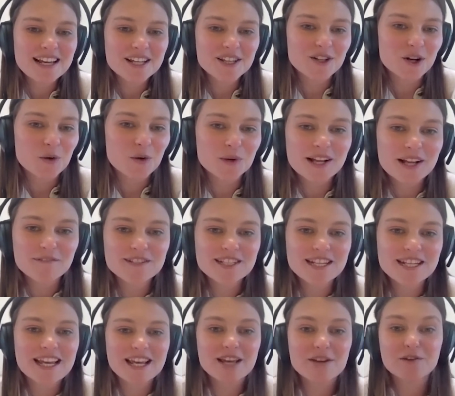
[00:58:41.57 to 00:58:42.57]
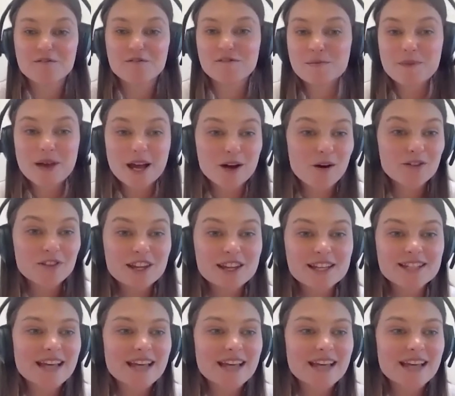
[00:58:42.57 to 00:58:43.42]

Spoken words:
We'd love to hear your feedback on this,